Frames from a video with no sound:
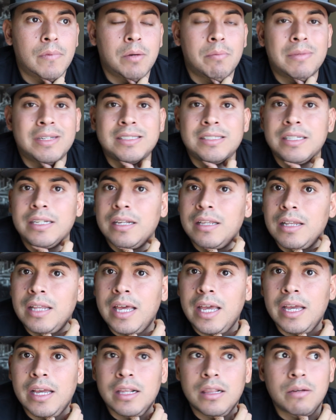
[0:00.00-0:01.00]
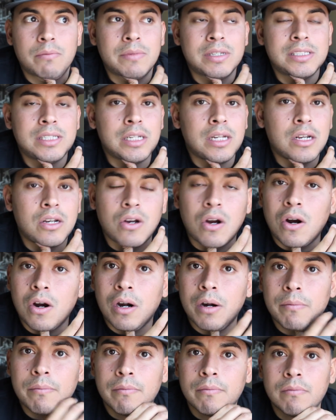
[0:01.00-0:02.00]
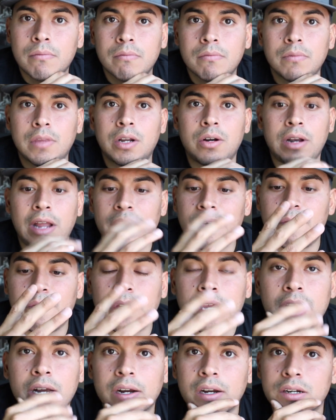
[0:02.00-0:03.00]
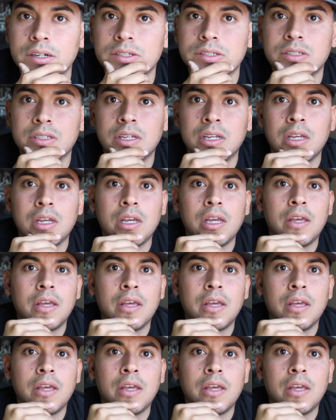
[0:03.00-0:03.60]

they're missing a leg, they're missing an arm, they don't have fingers,